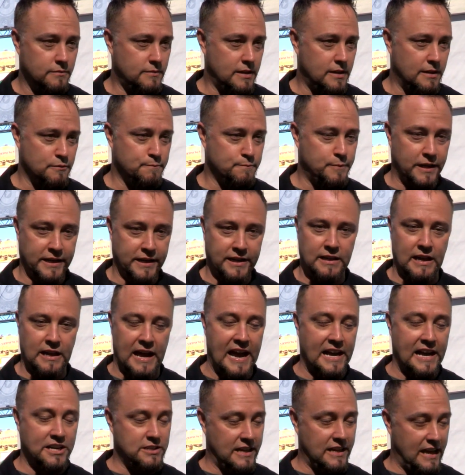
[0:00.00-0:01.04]
There's plenty
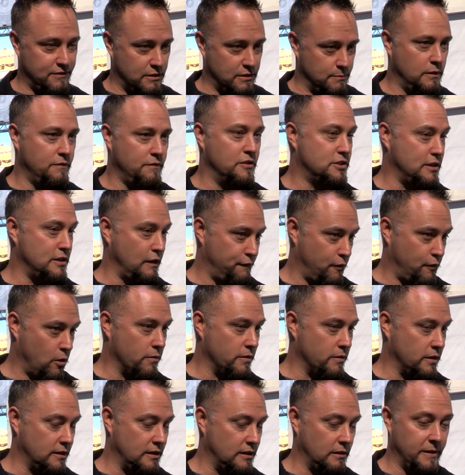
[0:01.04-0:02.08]
I actually have to move the seat
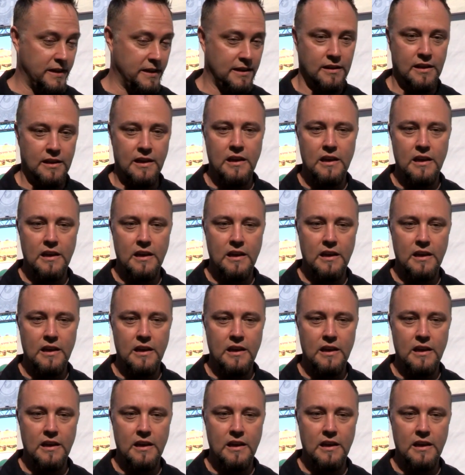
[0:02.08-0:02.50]
forward a little bit.